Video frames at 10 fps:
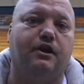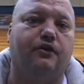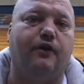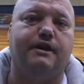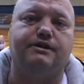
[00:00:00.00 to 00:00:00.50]
done a
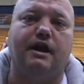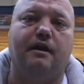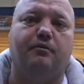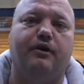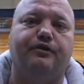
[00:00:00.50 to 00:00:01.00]
great
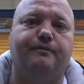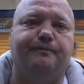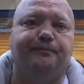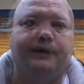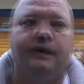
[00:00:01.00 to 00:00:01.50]
job with them.
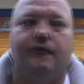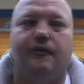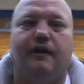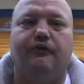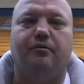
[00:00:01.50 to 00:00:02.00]

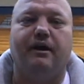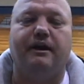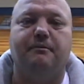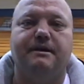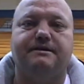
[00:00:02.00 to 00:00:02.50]
Whenever you play
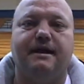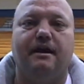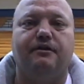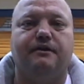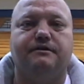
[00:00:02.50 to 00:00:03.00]
in the
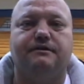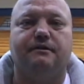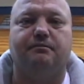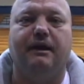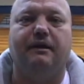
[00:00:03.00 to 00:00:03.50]
Mid-South, it's
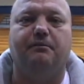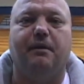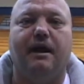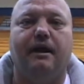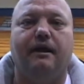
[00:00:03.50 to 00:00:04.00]
beat and
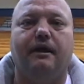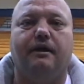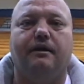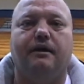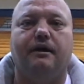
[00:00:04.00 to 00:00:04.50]
bang,
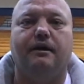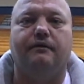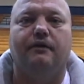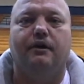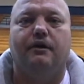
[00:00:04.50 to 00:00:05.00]
and